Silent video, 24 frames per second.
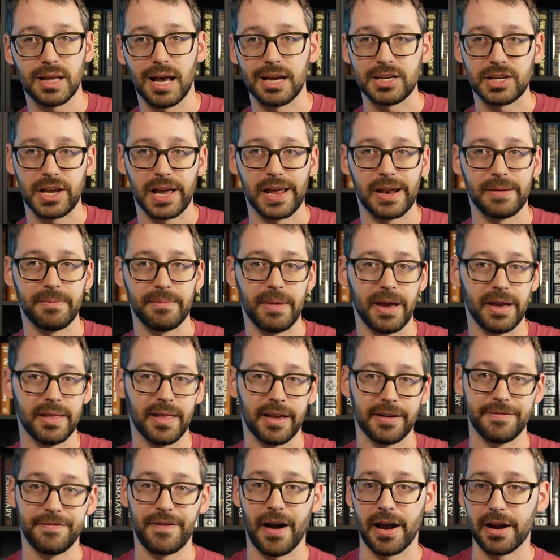/ anime
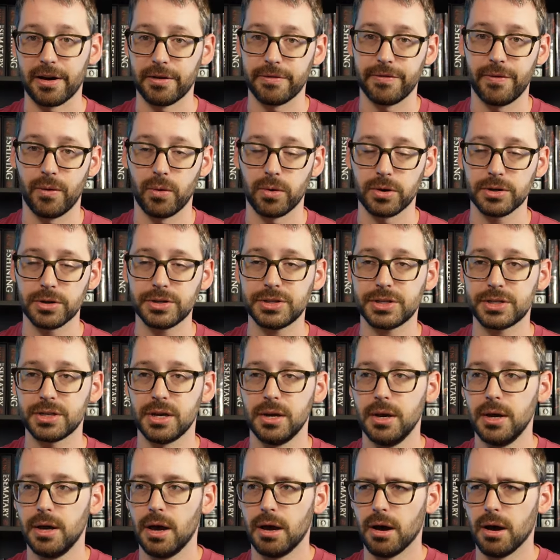like Fire Force.